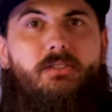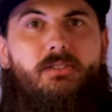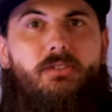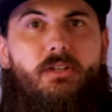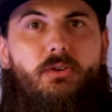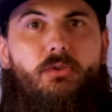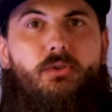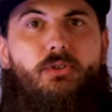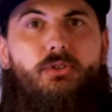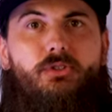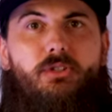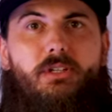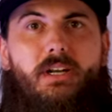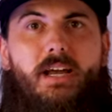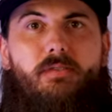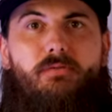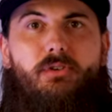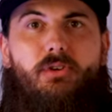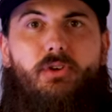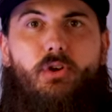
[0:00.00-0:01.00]
so you should
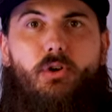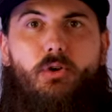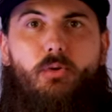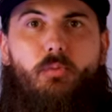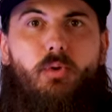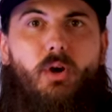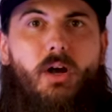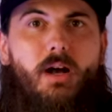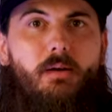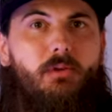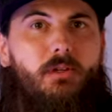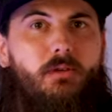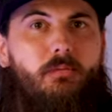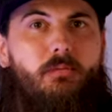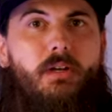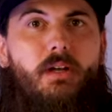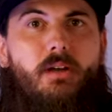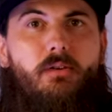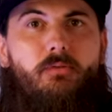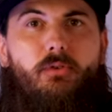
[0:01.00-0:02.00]
have no problem
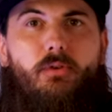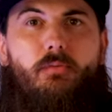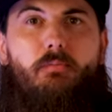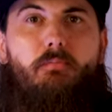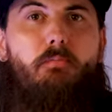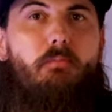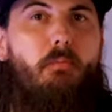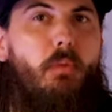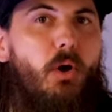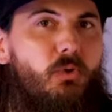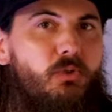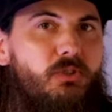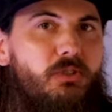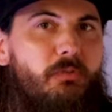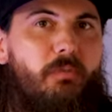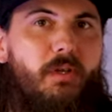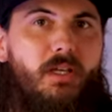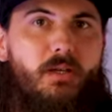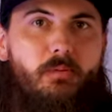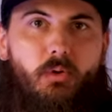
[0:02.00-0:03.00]
for most
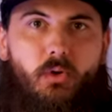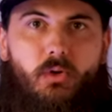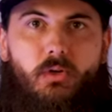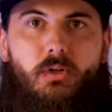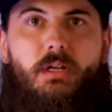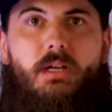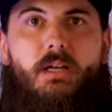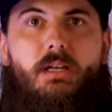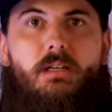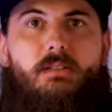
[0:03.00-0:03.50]
people